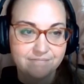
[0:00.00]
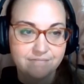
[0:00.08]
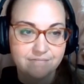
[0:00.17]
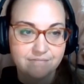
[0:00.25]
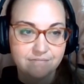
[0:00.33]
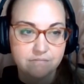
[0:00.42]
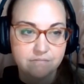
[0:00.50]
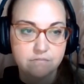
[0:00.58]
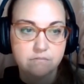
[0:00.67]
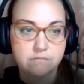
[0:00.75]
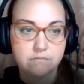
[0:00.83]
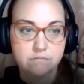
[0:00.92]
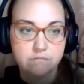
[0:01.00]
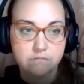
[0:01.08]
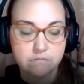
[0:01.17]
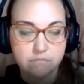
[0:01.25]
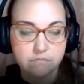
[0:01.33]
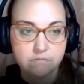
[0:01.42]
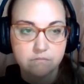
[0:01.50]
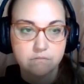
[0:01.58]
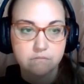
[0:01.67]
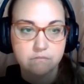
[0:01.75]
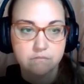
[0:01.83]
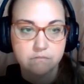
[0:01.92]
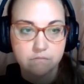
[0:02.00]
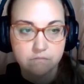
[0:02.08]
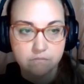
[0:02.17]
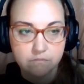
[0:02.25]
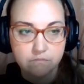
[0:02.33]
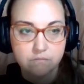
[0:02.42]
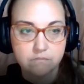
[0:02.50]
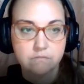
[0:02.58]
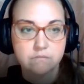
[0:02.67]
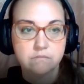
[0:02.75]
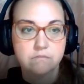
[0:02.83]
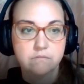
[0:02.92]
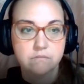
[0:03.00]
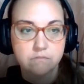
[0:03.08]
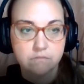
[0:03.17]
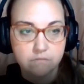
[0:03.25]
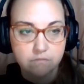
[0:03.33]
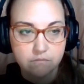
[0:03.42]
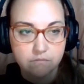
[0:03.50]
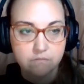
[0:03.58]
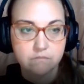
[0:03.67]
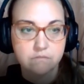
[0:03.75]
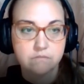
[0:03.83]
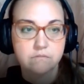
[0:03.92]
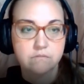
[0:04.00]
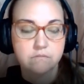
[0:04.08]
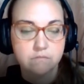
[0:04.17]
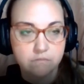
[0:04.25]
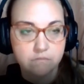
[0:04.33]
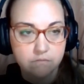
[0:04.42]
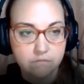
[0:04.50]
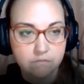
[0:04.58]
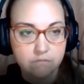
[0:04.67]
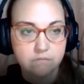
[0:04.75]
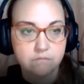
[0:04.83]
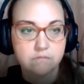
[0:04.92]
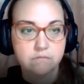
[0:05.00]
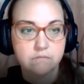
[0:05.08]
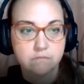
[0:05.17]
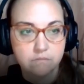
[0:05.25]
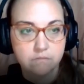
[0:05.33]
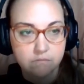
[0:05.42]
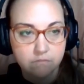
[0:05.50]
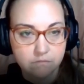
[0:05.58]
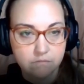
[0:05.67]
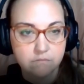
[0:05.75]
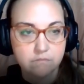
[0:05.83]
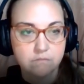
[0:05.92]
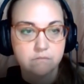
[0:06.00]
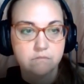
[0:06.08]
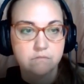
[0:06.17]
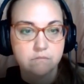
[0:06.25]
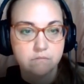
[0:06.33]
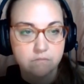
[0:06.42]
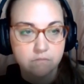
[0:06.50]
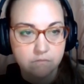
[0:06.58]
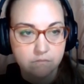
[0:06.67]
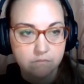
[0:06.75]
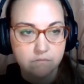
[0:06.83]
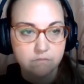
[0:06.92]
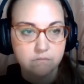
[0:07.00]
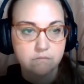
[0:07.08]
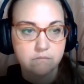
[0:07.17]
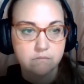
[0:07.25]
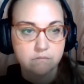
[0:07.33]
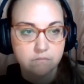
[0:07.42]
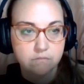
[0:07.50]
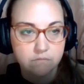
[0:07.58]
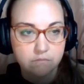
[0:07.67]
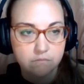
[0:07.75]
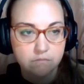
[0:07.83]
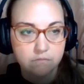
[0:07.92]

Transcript: The person shown says nothing.